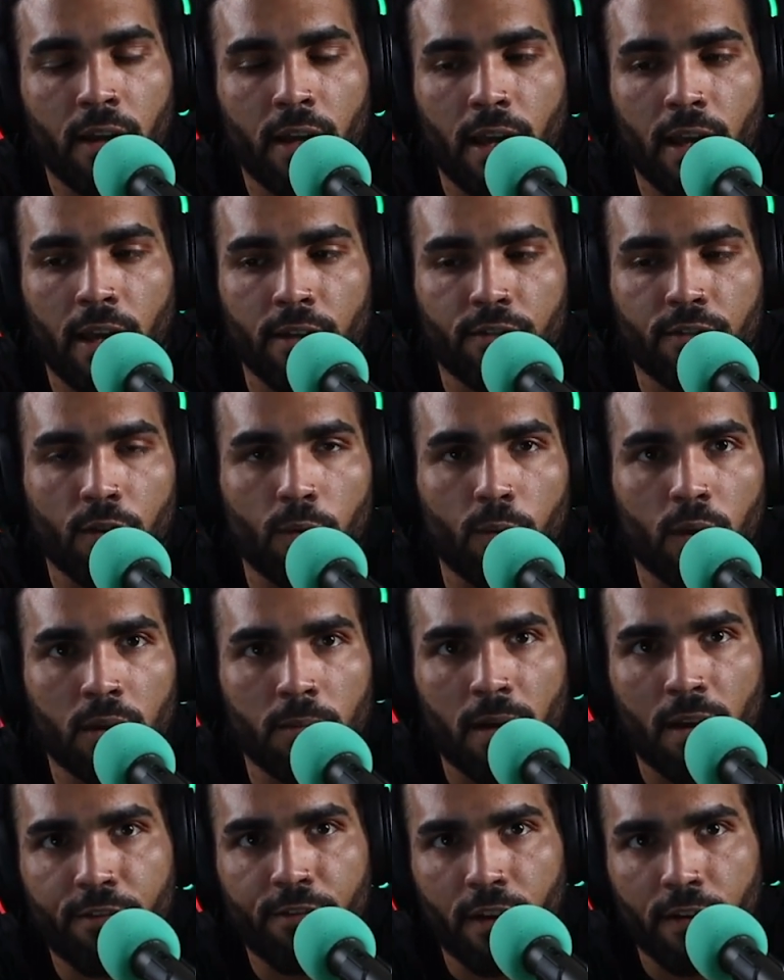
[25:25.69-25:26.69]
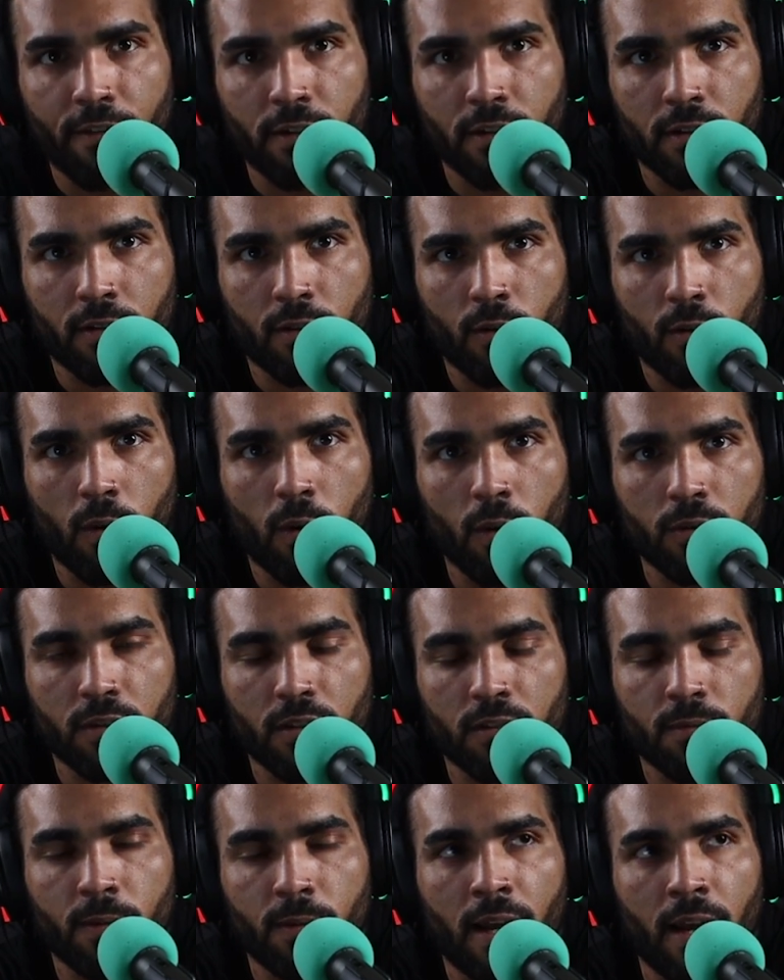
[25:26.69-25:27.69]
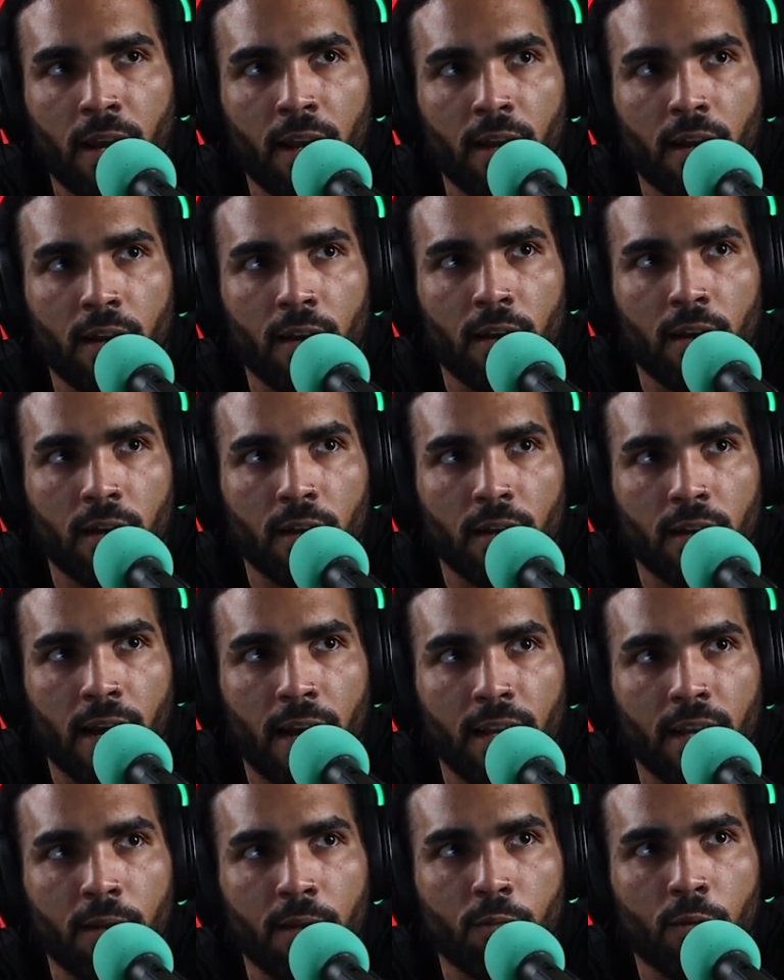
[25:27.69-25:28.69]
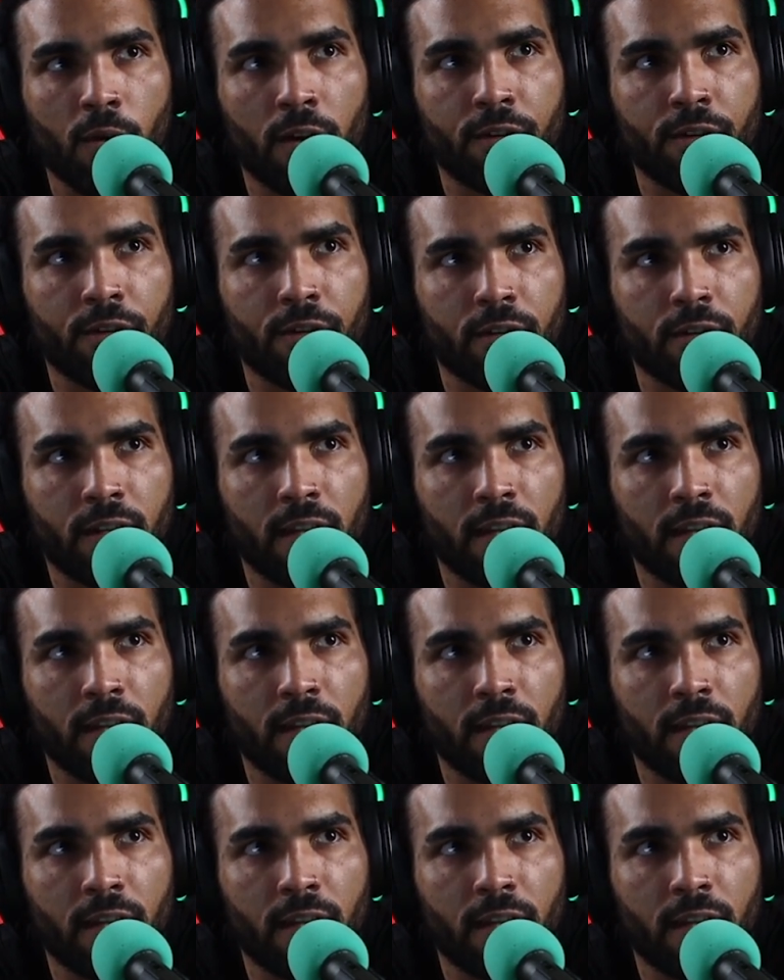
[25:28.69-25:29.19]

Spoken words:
And so one of my favorite quotes is by a guy named Rudyard